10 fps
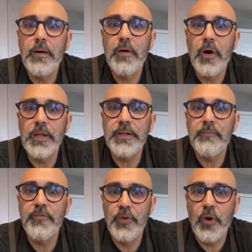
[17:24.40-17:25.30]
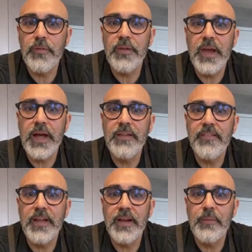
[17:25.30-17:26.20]
Calling them for Northern Cali,
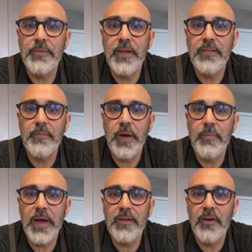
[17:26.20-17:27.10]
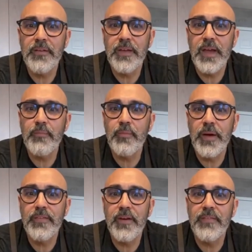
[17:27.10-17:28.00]
setting up a tent in my backyard to camp with
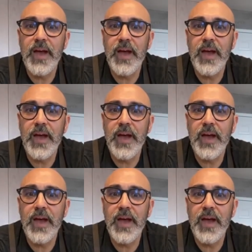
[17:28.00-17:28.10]
my son.